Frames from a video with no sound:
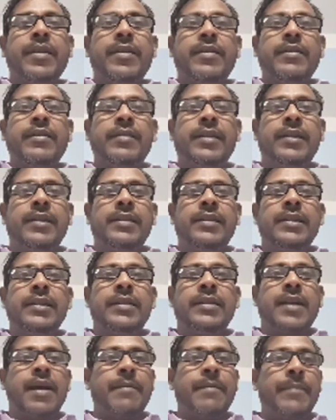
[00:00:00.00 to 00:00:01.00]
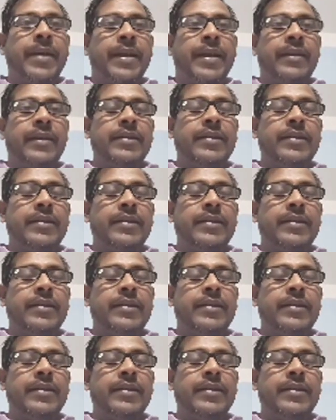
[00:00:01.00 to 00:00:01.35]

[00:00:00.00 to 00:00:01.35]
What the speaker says: This is Kamet.